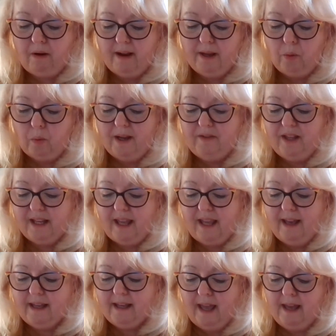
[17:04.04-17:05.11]
pray away the
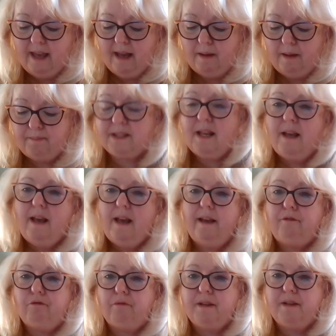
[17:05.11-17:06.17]
gay camps,
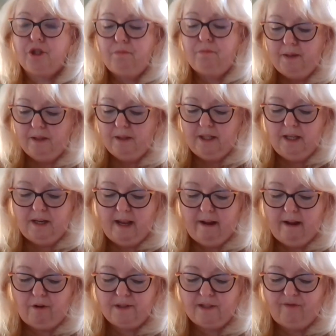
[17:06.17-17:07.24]
and rich
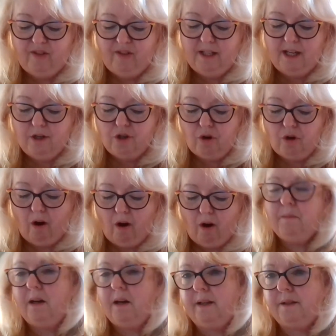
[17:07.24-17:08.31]
billionaires feeding
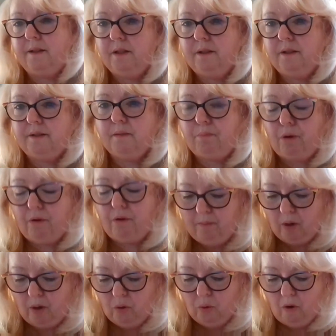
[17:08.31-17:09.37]
dark money to the
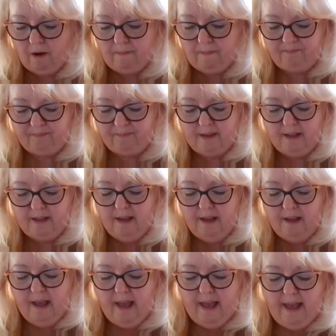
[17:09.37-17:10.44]
Supreme Court.
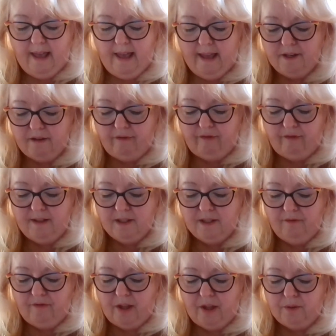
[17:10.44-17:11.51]
In
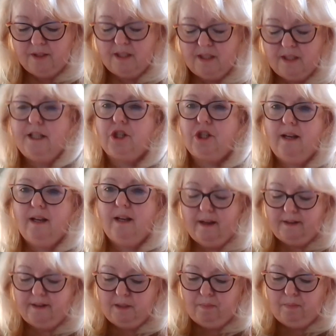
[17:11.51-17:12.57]
defense of those teaching
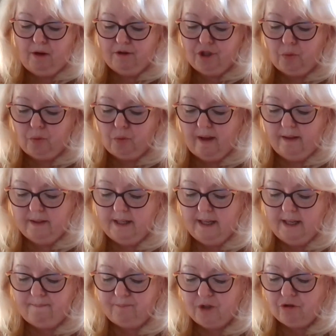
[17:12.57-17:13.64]
goddess
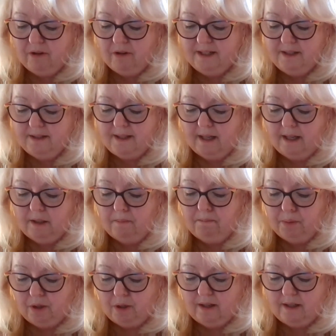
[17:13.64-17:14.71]
spirituality, trying to sell a
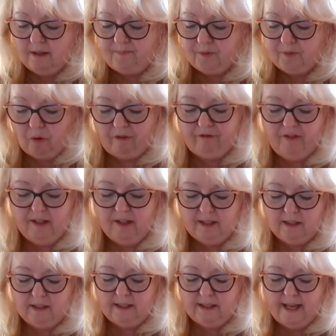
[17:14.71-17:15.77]
book or fill
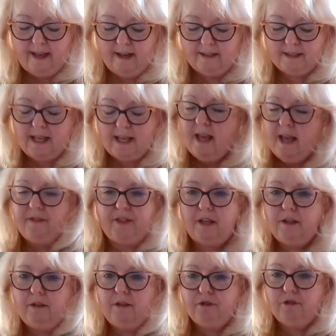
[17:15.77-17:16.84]
a class, they
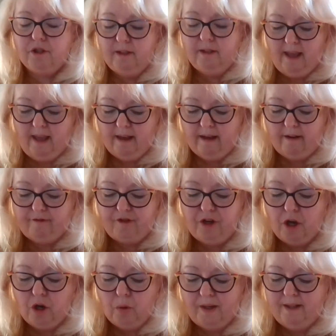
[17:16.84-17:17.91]
usually have
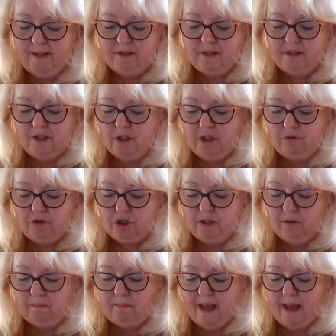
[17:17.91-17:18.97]
no
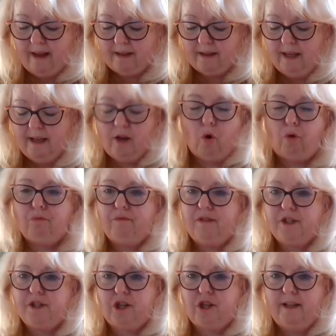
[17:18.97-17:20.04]
institutional backing or
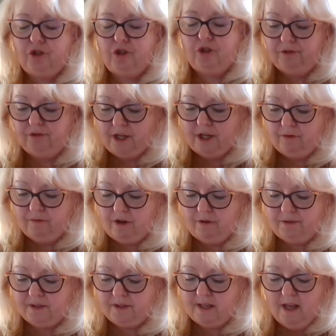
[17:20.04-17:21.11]
rich angel
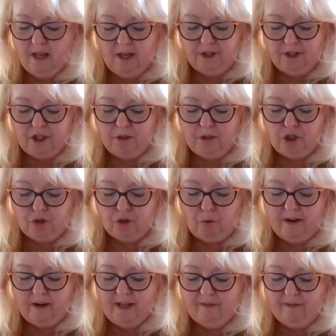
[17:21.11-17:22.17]
donors. The
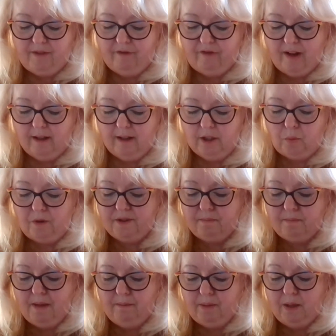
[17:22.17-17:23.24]
majority of the followers
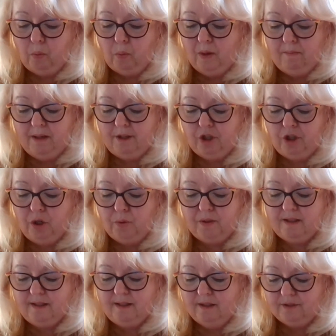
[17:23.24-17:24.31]
may be women who
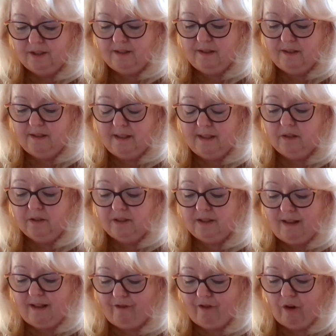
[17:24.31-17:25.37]
still
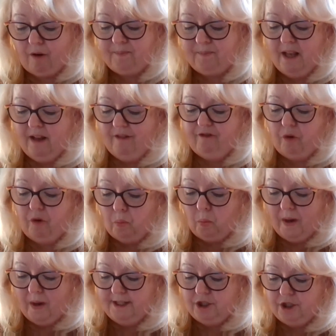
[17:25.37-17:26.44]
suffer from
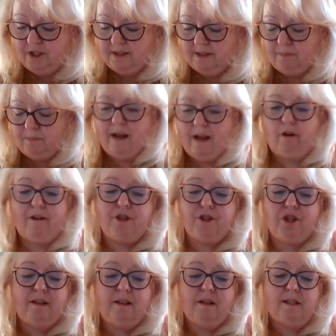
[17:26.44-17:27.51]
wage
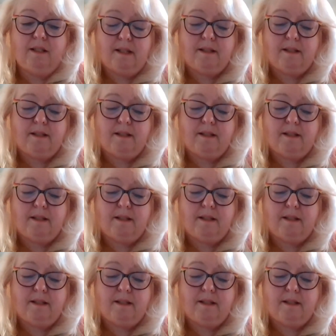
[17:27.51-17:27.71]
disparity,